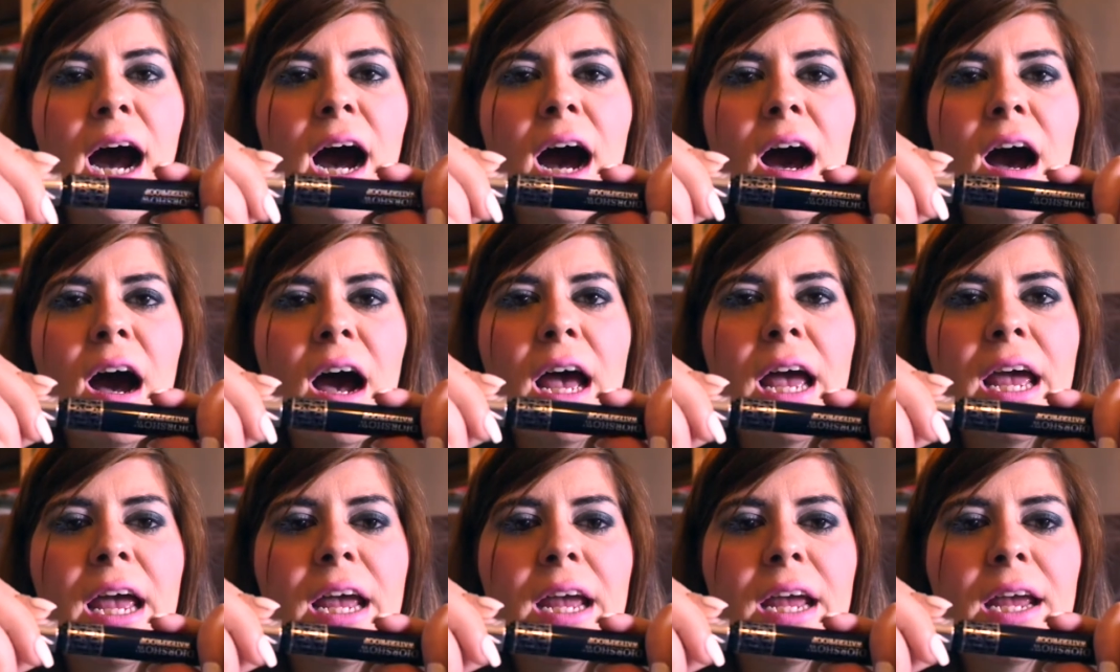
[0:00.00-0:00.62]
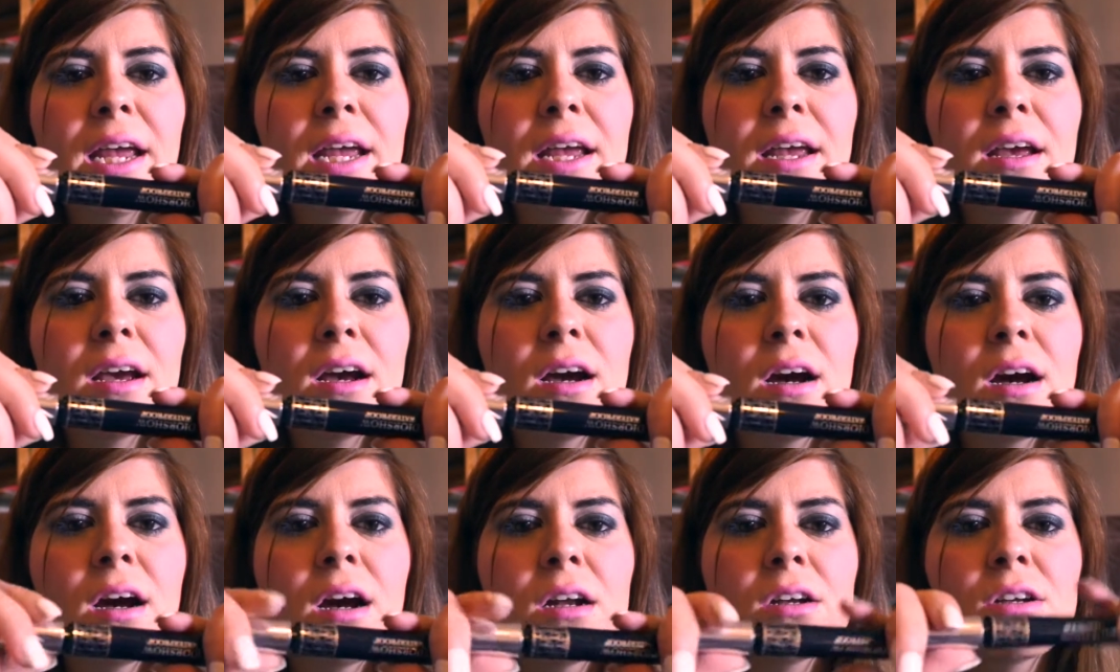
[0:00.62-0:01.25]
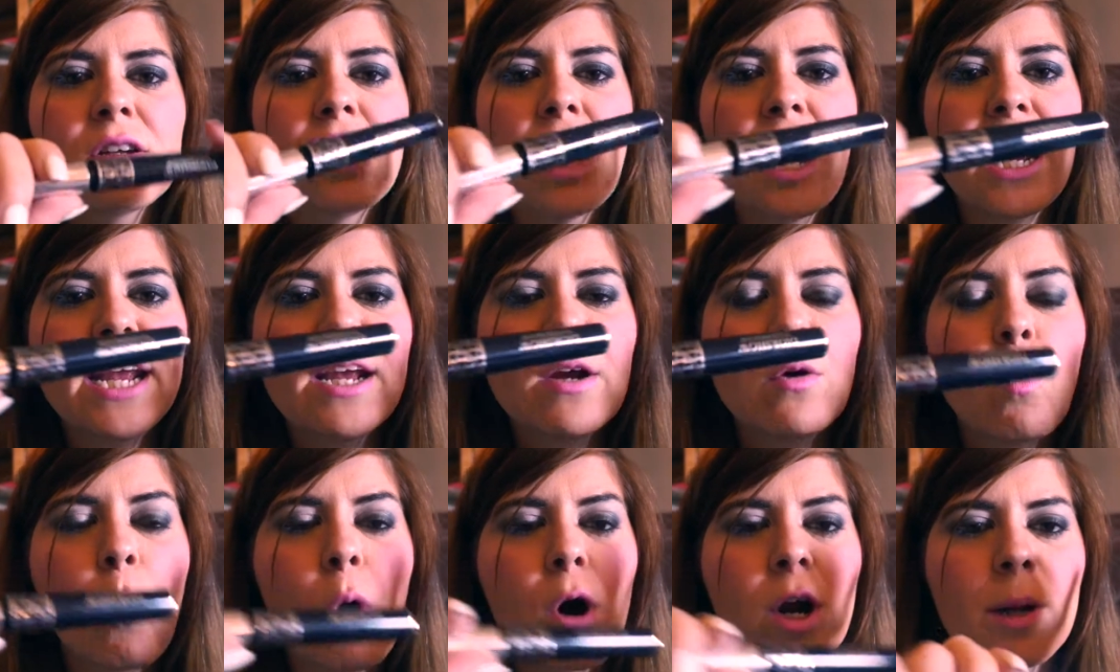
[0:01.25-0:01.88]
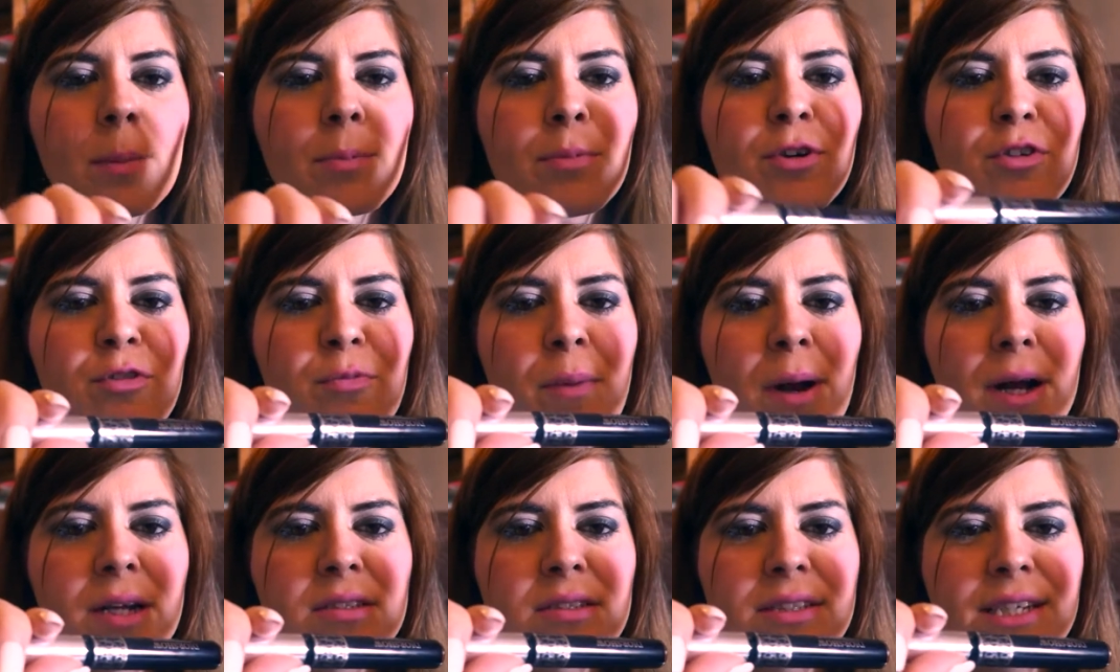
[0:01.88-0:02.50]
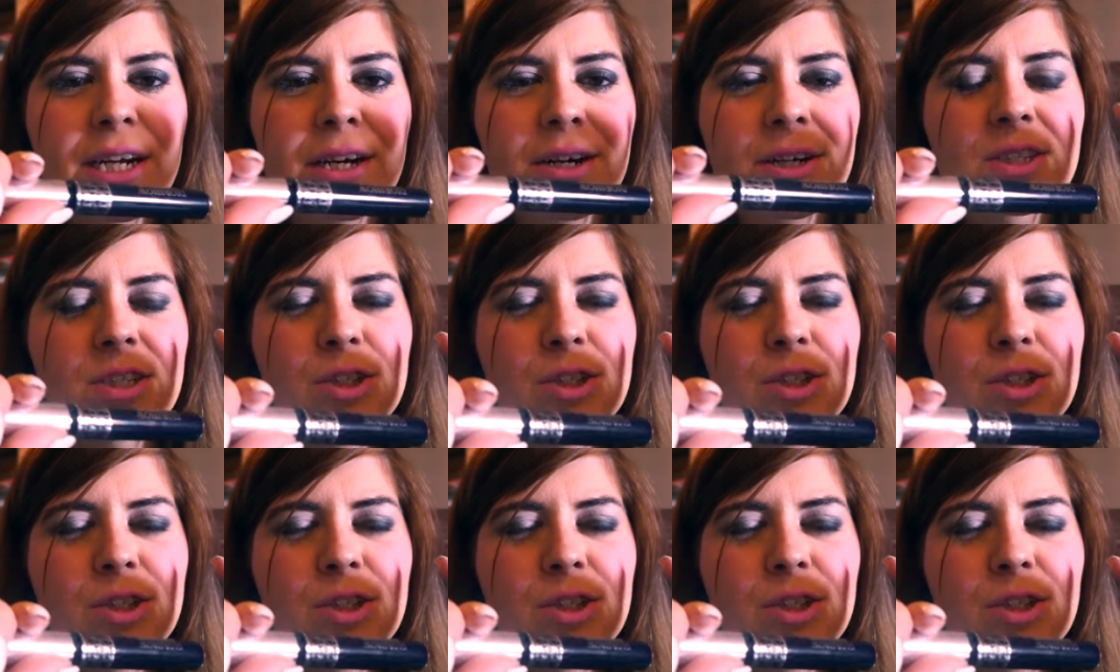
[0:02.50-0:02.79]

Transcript: I like waterproof mascara.